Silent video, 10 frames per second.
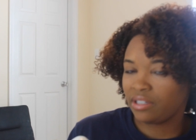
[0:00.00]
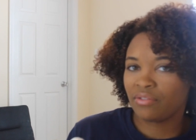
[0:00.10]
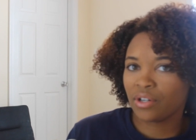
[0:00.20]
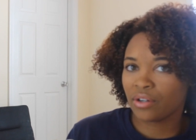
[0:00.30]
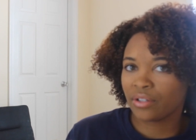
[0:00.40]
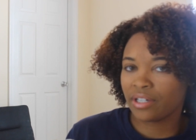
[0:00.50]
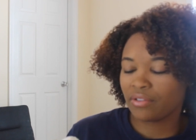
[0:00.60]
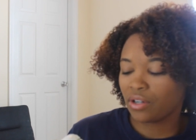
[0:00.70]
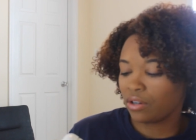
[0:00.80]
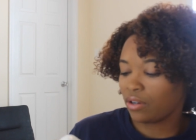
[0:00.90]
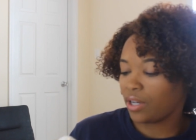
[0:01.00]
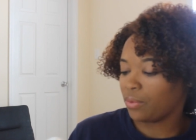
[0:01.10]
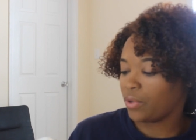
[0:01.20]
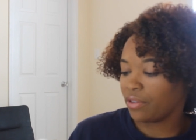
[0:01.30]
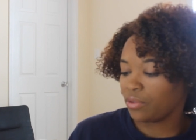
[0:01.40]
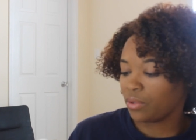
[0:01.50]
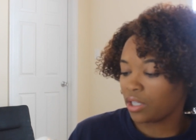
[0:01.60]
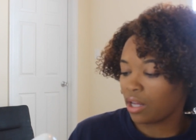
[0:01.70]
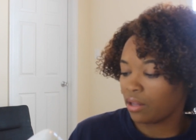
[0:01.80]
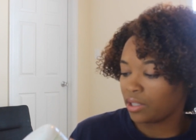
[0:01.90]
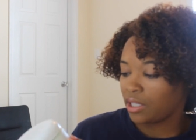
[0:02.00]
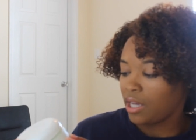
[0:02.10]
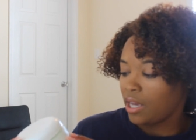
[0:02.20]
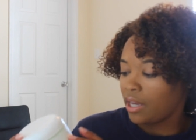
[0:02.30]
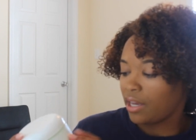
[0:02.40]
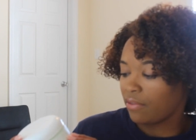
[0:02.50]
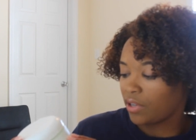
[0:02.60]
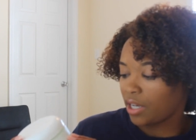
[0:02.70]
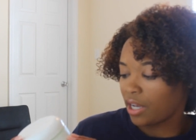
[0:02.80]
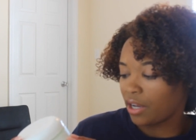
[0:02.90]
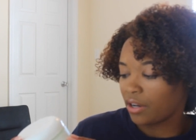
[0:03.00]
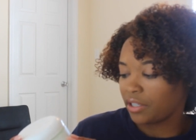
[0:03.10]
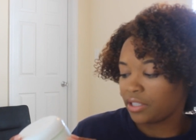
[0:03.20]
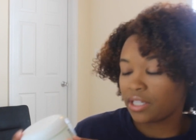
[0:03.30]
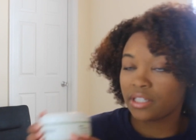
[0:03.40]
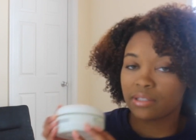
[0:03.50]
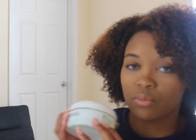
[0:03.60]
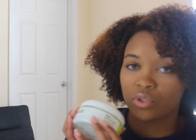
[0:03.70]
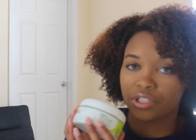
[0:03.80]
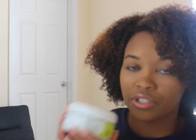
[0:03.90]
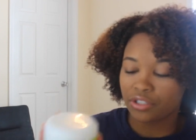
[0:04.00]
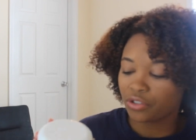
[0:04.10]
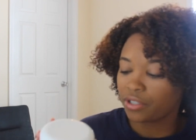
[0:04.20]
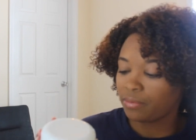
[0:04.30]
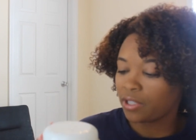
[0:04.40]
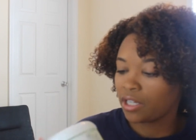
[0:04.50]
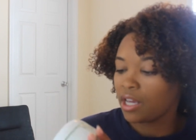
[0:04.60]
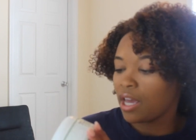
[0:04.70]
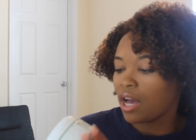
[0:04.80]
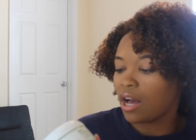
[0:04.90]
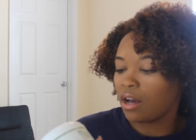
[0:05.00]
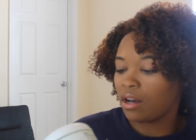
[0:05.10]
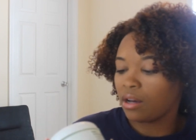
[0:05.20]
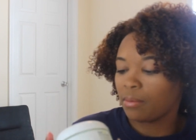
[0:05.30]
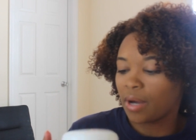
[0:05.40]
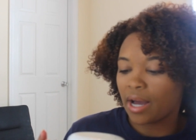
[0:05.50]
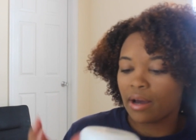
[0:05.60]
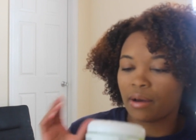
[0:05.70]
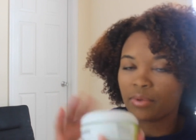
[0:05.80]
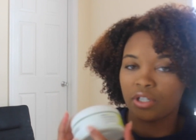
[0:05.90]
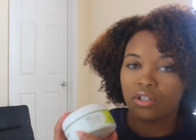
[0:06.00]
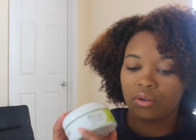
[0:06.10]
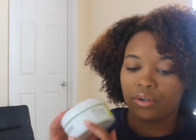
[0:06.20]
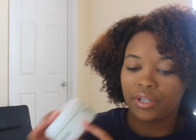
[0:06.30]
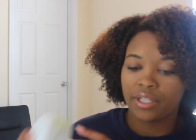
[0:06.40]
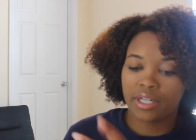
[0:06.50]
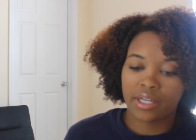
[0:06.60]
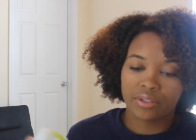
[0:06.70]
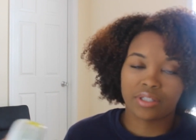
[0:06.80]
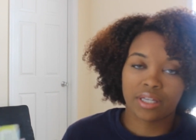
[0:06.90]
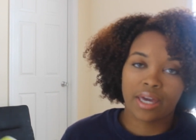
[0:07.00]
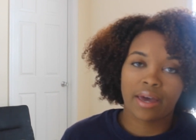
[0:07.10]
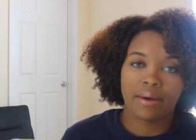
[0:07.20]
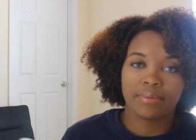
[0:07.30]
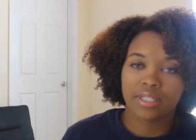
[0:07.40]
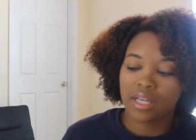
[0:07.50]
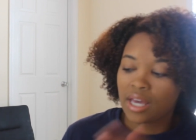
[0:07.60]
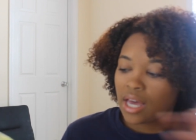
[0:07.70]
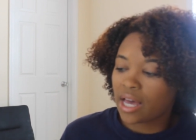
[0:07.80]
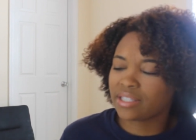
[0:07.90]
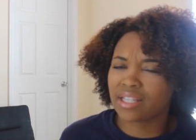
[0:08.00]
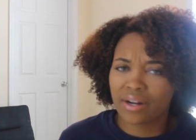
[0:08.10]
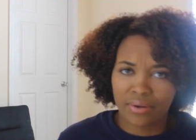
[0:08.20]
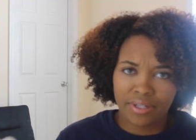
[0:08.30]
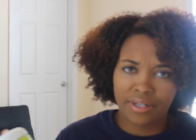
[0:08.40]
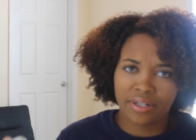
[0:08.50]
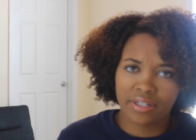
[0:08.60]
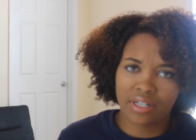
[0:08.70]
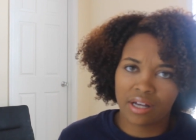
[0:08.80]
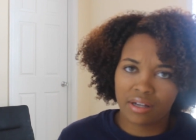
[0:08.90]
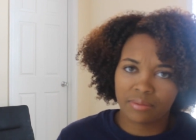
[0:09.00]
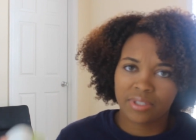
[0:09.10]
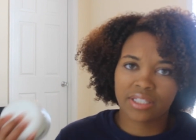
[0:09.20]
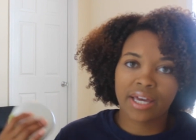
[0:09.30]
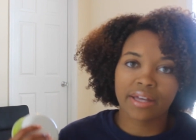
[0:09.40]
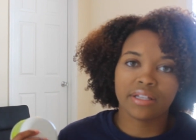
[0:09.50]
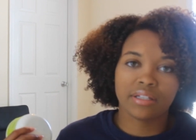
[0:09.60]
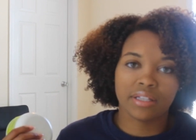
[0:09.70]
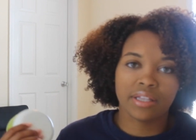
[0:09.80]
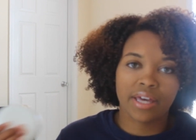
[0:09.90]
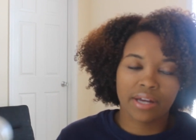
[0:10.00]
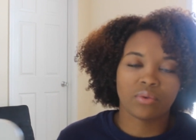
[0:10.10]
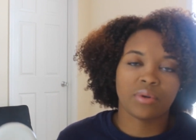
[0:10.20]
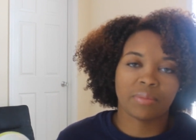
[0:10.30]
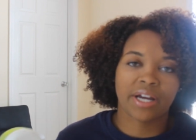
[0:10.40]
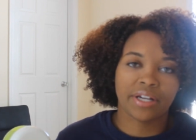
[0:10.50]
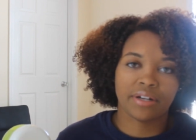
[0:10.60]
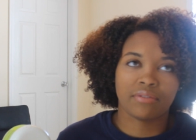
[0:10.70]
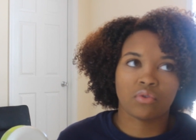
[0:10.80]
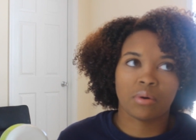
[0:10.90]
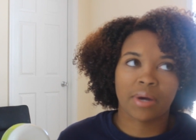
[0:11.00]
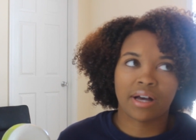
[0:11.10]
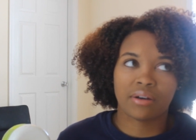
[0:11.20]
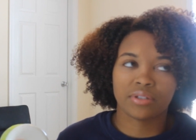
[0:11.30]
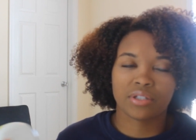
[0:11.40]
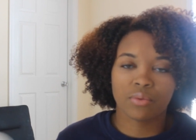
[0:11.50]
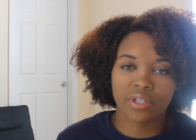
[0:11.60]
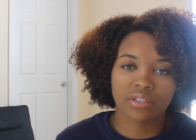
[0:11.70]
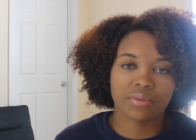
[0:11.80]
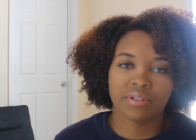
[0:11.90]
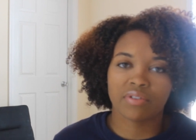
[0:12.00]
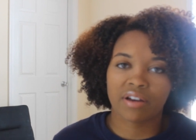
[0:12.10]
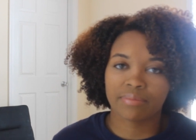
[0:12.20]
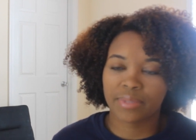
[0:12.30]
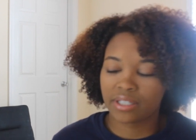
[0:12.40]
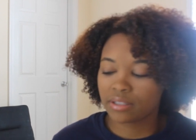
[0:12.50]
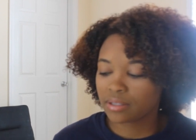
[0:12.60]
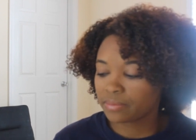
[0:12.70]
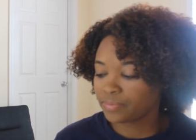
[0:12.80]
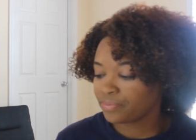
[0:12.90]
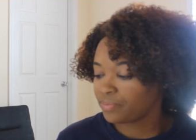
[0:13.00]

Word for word: Diva Curl, Devil Curl, whatever you want to call it, Heaven in Hair Intense Moisture Treatment. Um, I put it on, then I used the caps. I sat on there, um, set that on my hair for about 20-25 minutes.